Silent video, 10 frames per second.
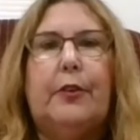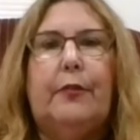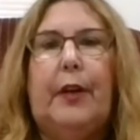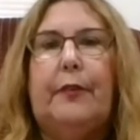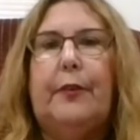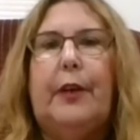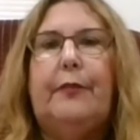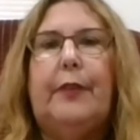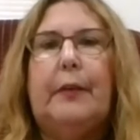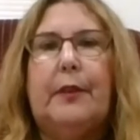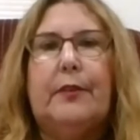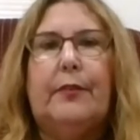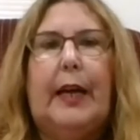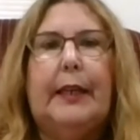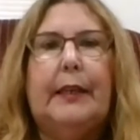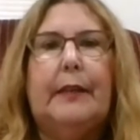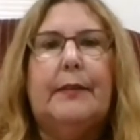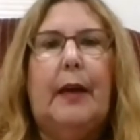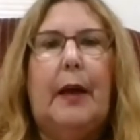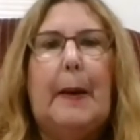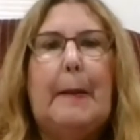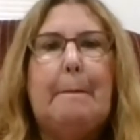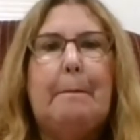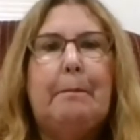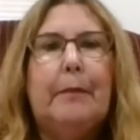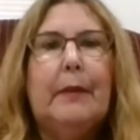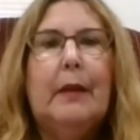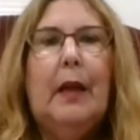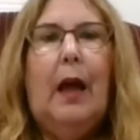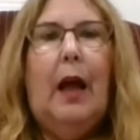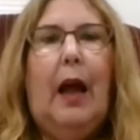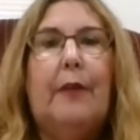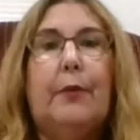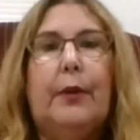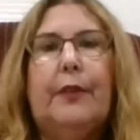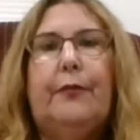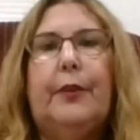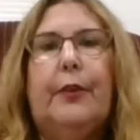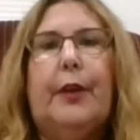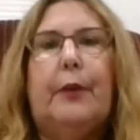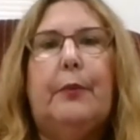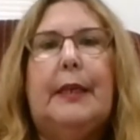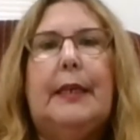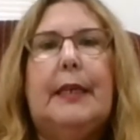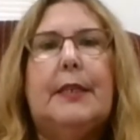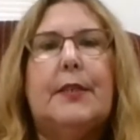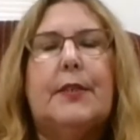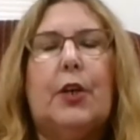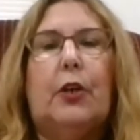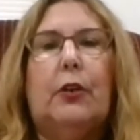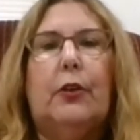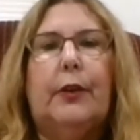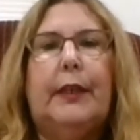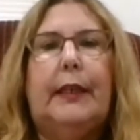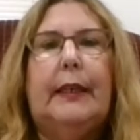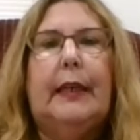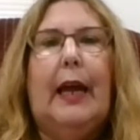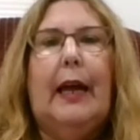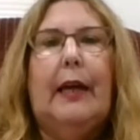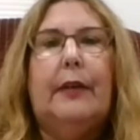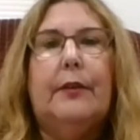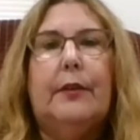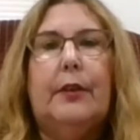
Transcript: FOA Families of Addicts. I really feel that we need to start looking at,